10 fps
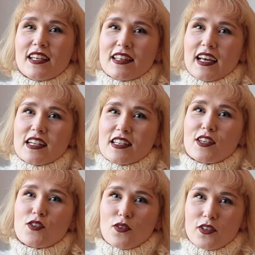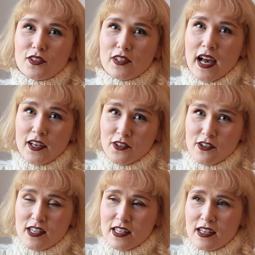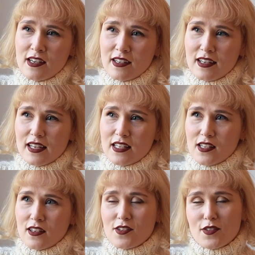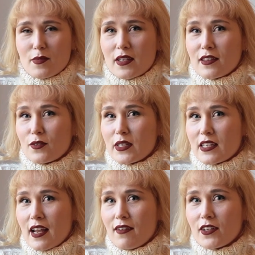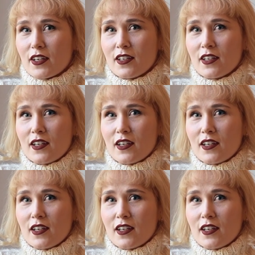that historical accuracy is not something that we can ever